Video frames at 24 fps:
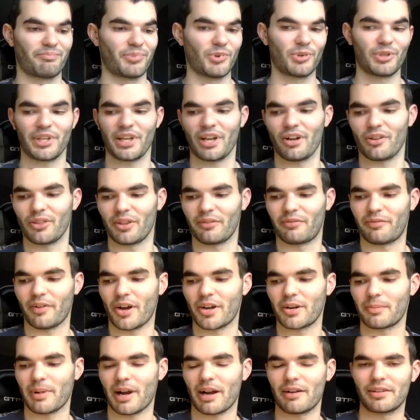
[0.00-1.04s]
bloody on the
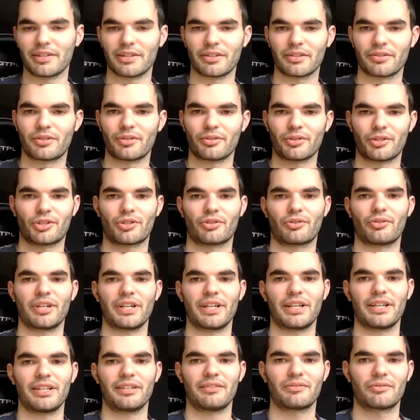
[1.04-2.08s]
phone. Apparently the touch
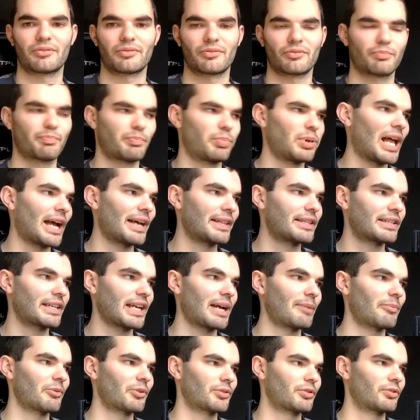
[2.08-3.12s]
screen, playing this
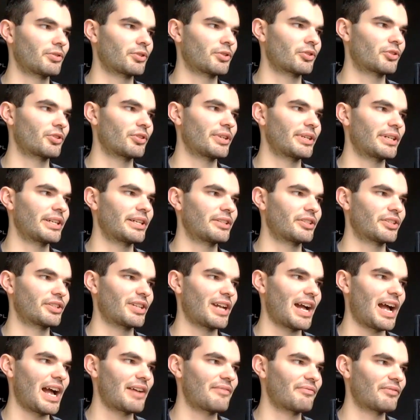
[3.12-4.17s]
game on touch screen just
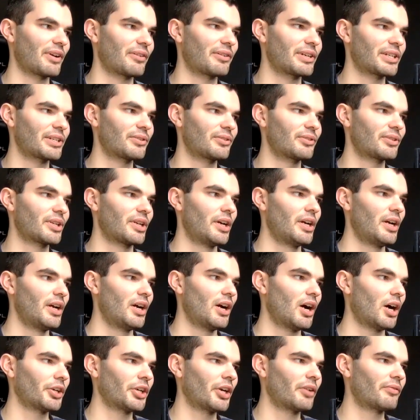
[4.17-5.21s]
ain't very good.
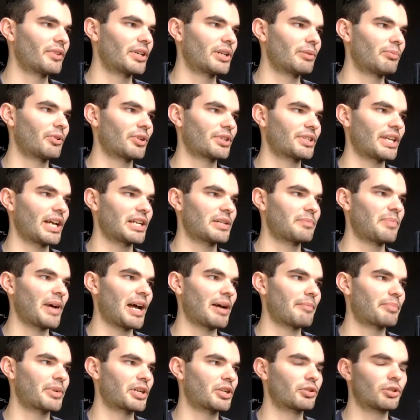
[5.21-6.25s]
I don't really want to say it's
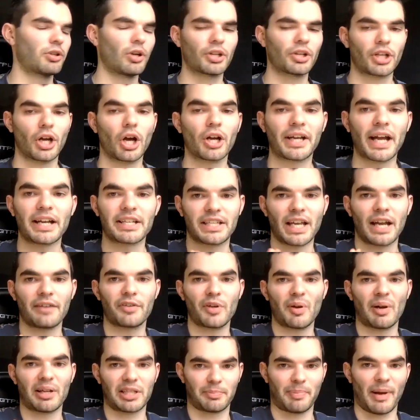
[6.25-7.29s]
bad because, like, okay, say if
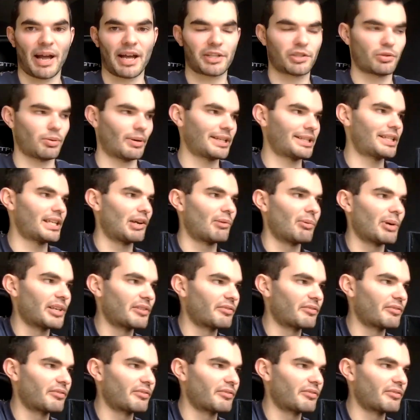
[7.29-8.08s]
you had to pay 20 quid